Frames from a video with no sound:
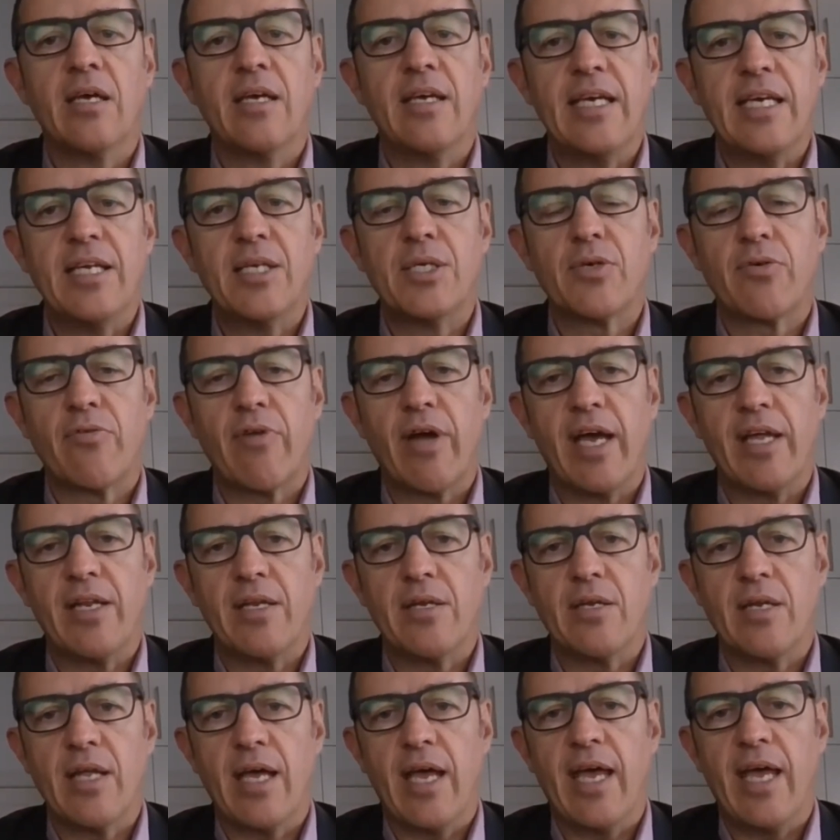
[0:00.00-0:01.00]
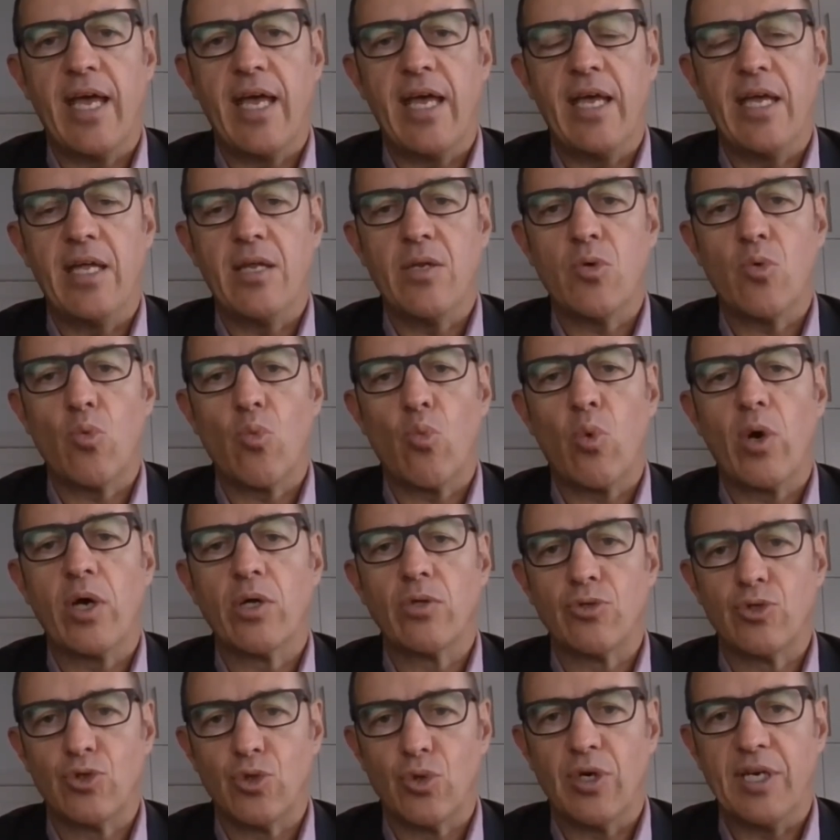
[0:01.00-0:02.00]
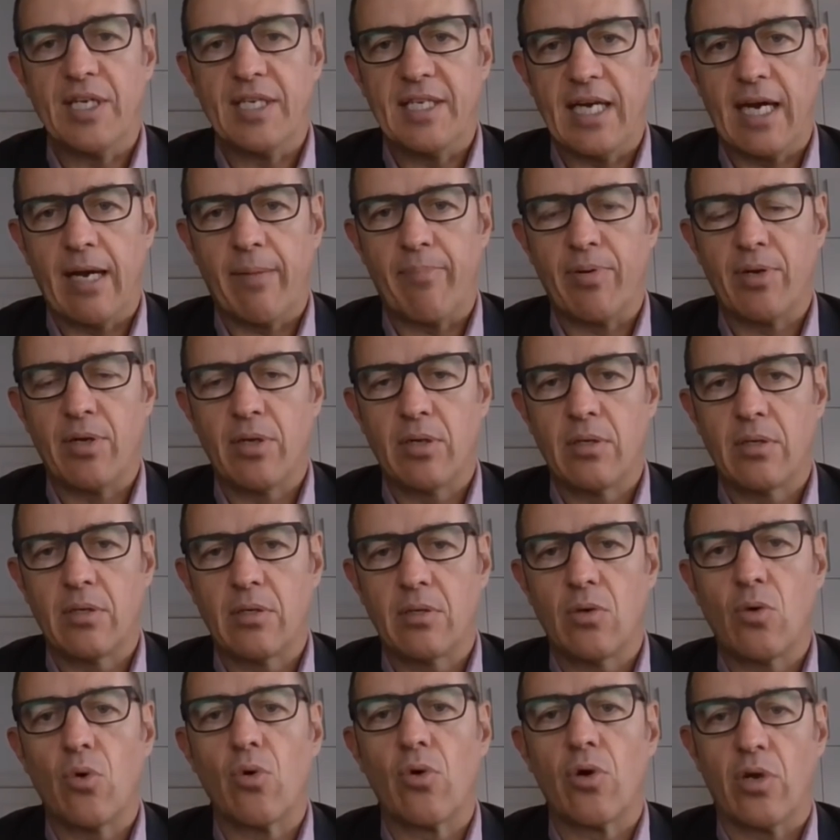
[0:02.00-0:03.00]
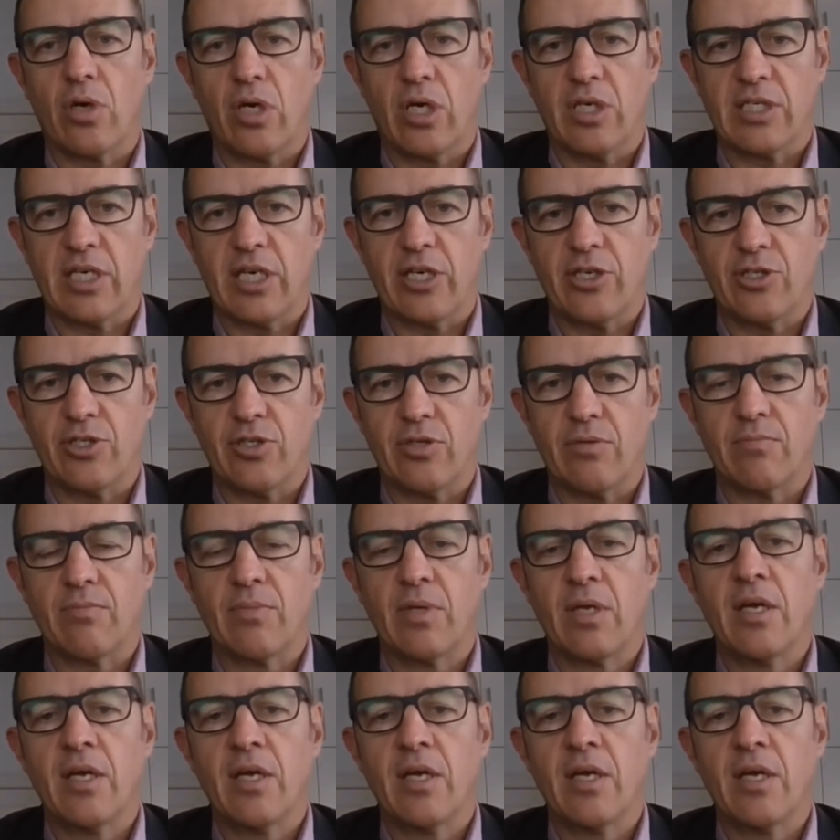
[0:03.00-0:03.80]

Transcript: integrated and well joined up organisation.